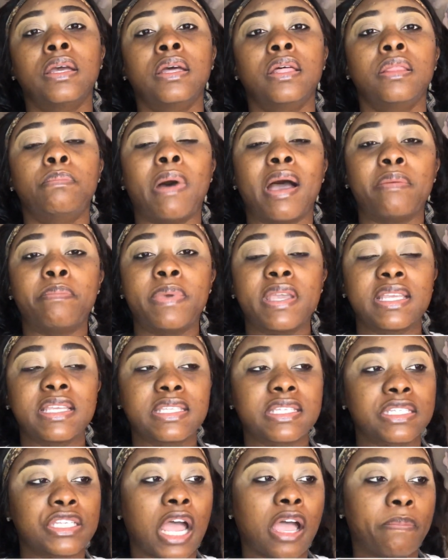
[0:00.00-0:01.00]
my
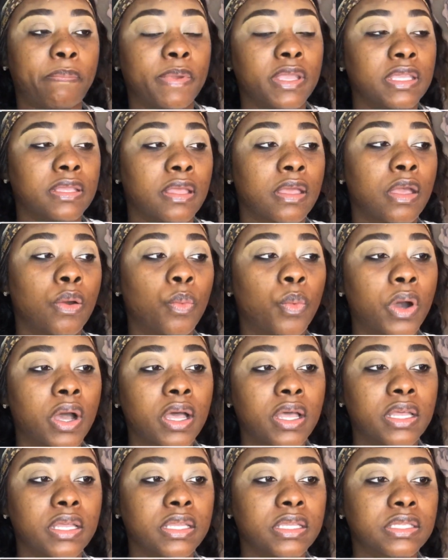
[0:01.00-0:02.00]
biggest shopping
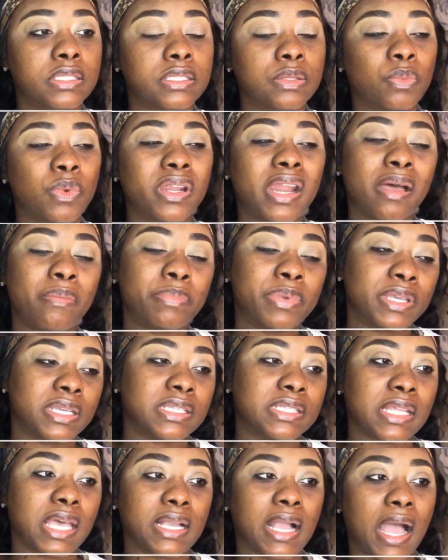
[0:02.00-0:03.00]
was, well, not
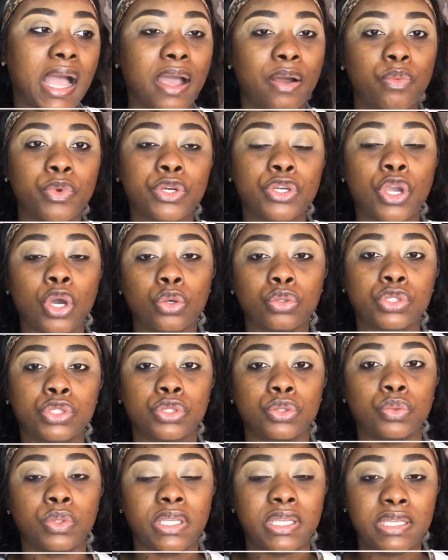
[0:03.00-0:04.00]
biggest, like I would go
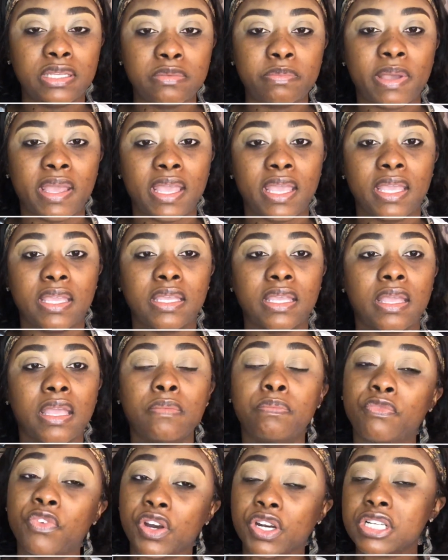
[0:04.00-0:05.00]
to eBay
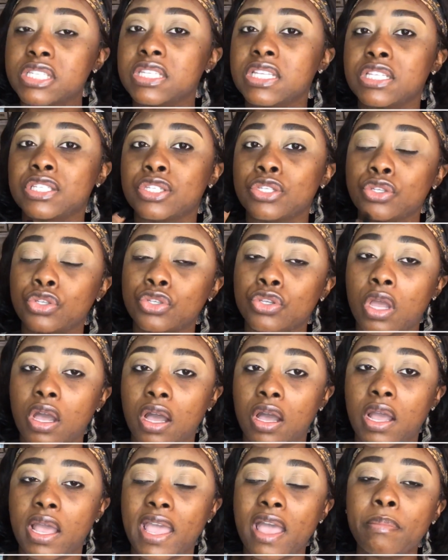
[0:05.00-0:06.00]
versus
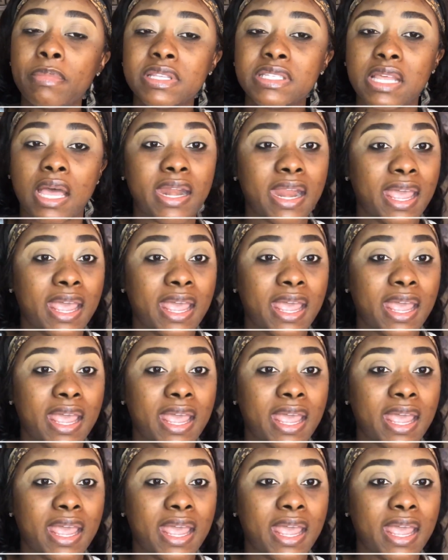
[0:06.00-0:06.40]
Amazon